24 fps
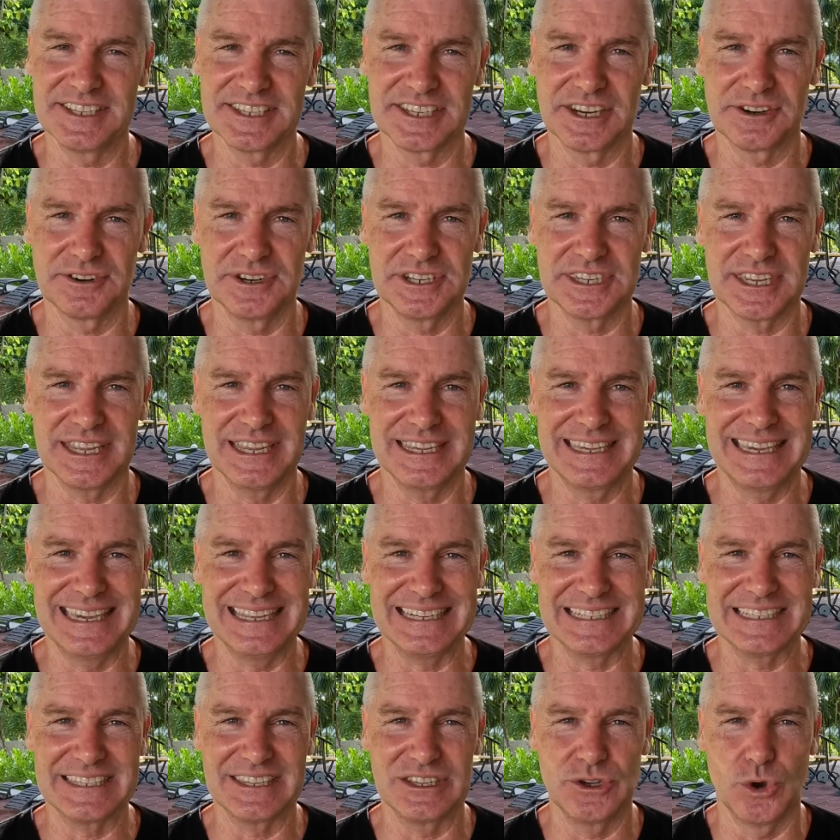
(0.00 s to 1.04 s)
the series
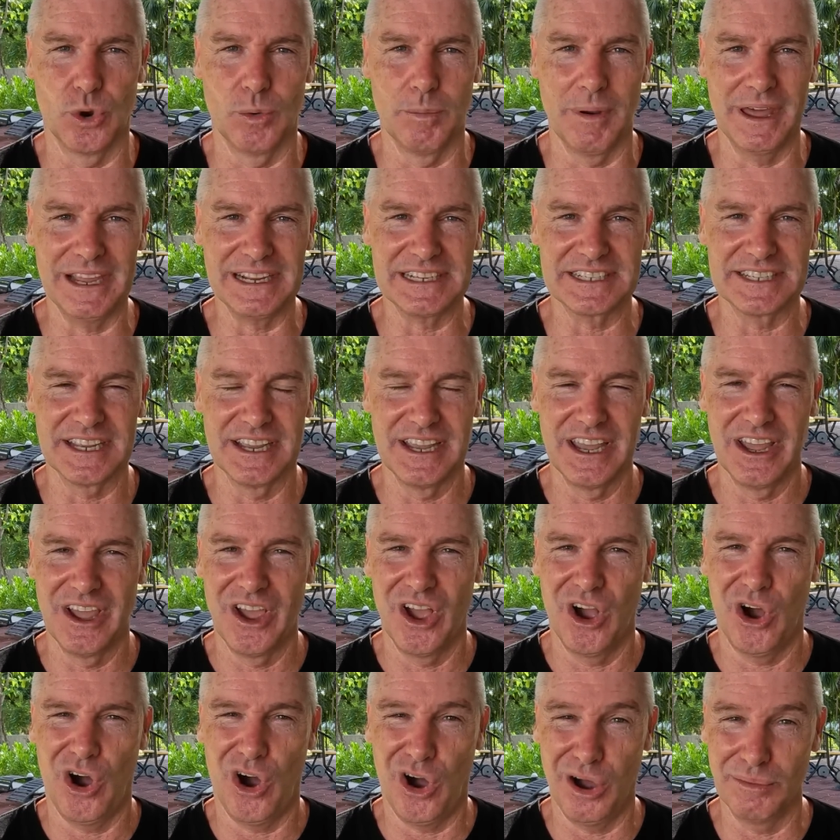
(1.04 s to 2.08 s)
against the All Blacks.
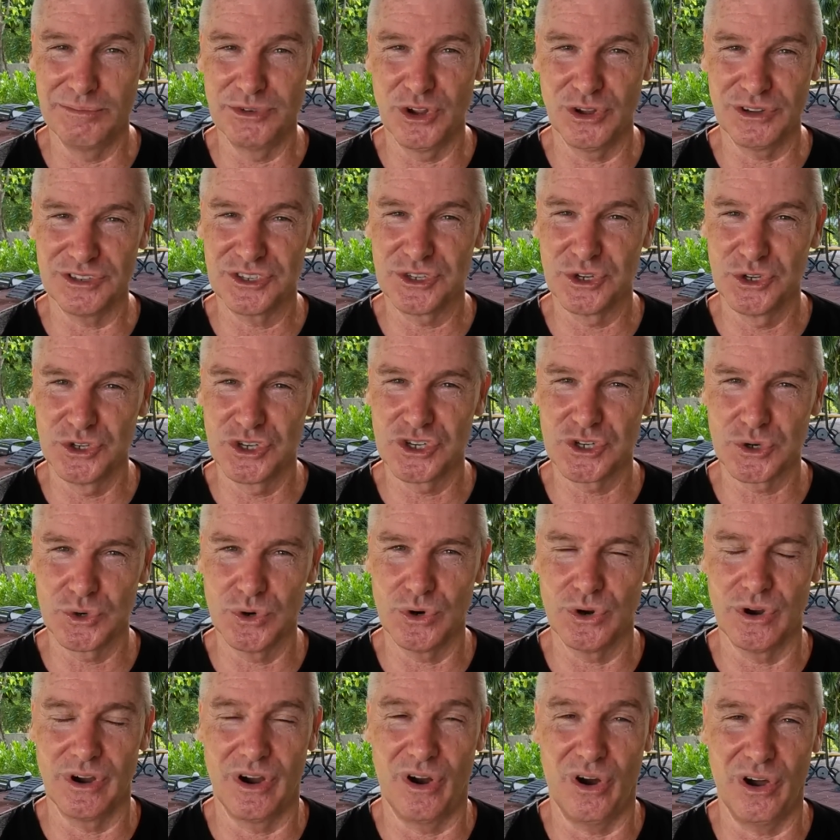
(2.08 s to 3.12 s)
I'm not too
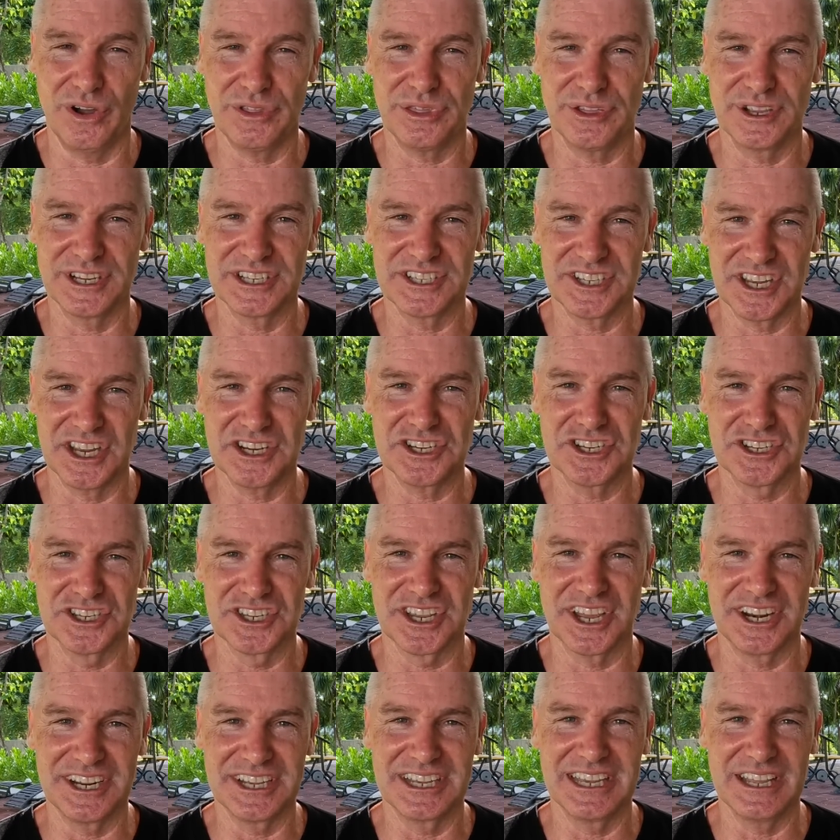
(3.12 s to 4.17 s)
sure. I think
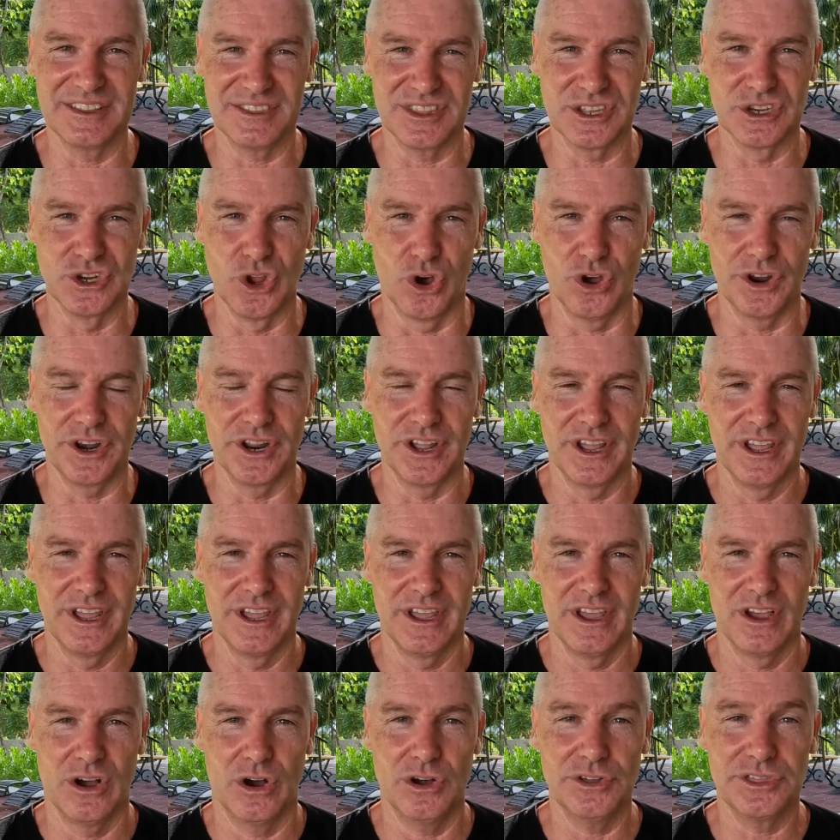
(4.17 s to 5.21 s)
Sasha's going to get the nod.
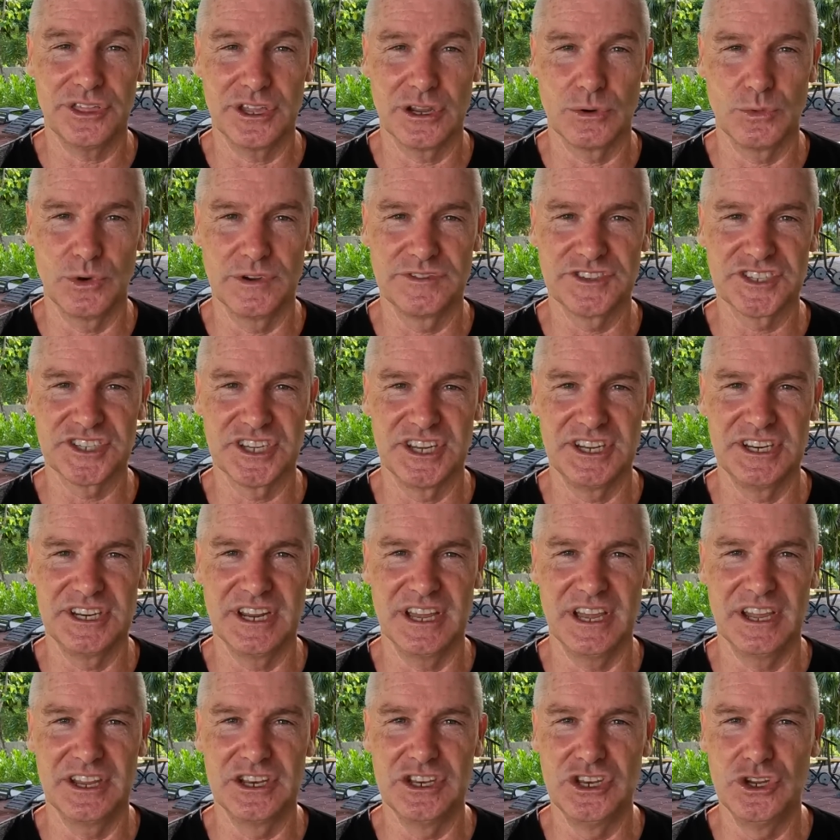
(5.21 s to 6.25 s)
I think we've
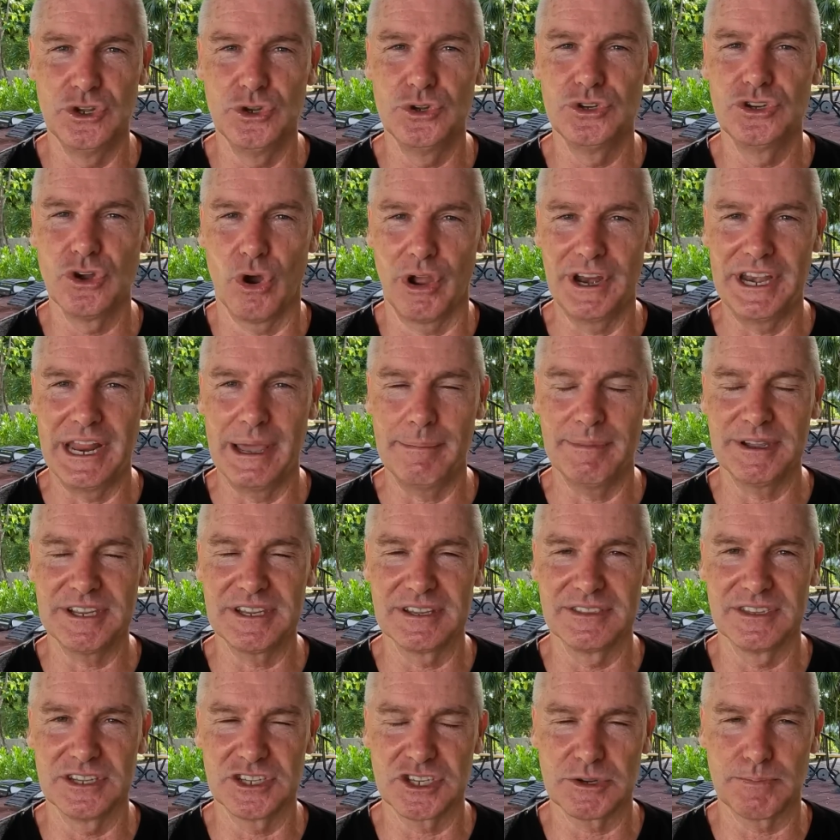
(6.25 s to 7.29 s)
seen a new
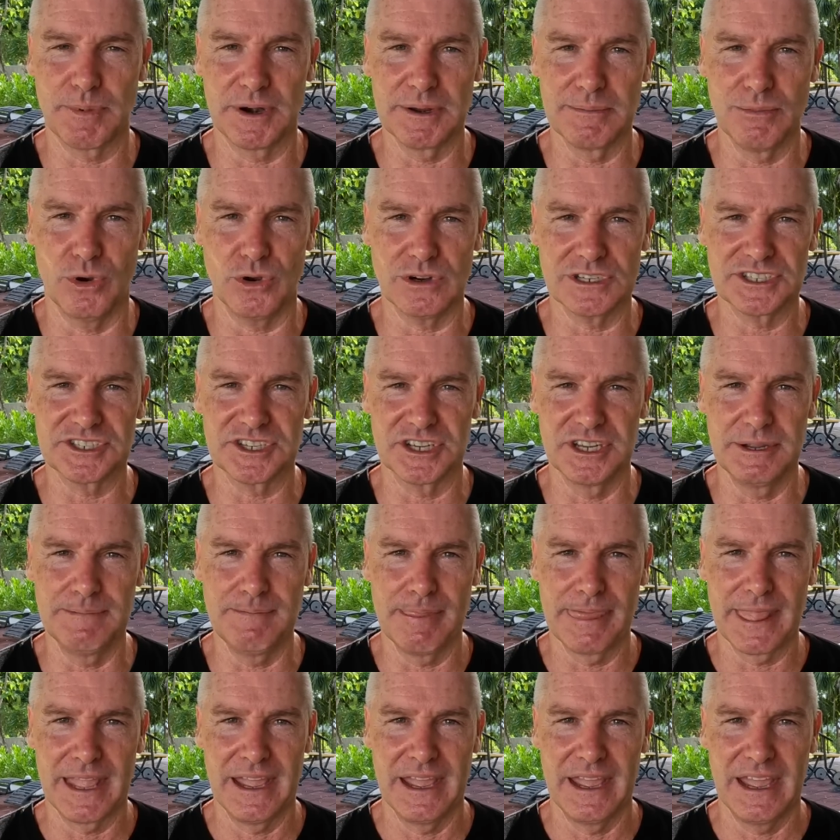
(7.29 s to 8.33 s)
dynamic in the Springboks
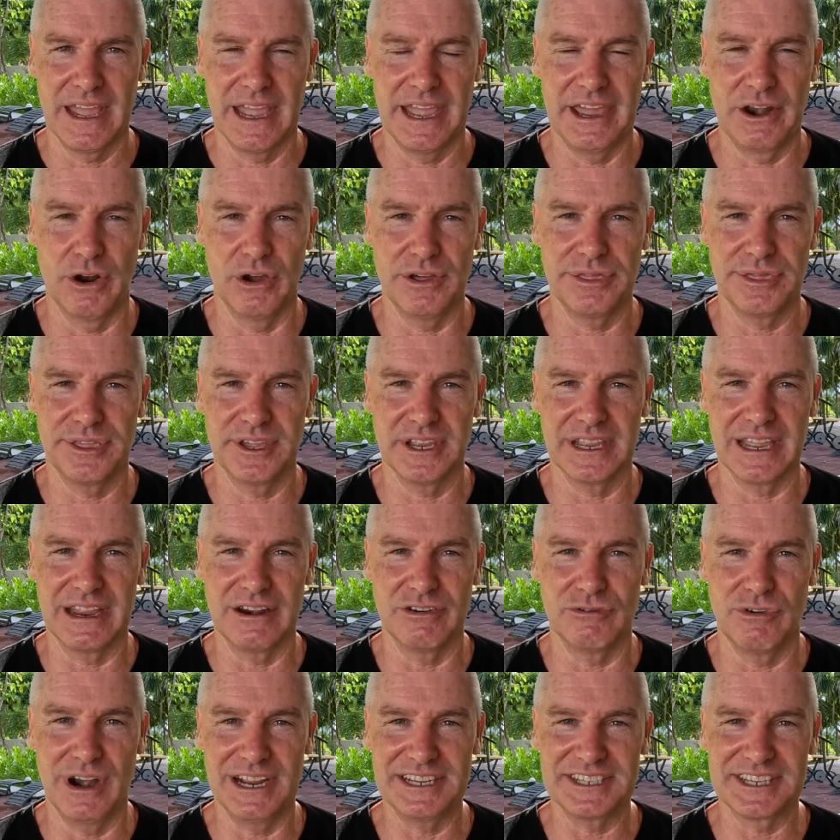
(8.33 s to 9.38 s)
team, and I think
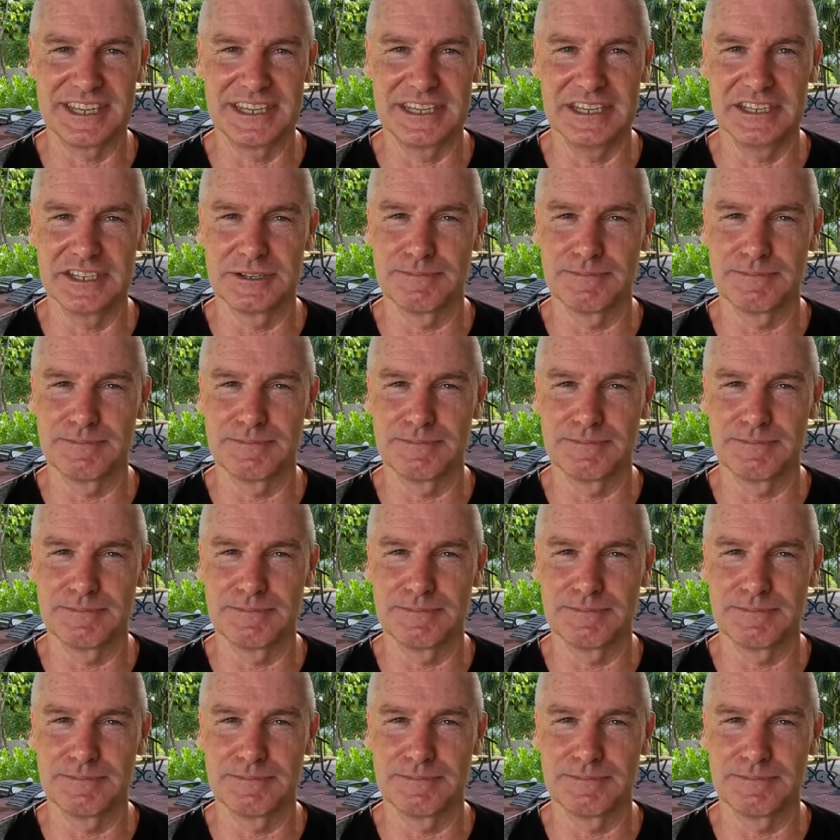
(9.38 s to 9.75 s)
Rassie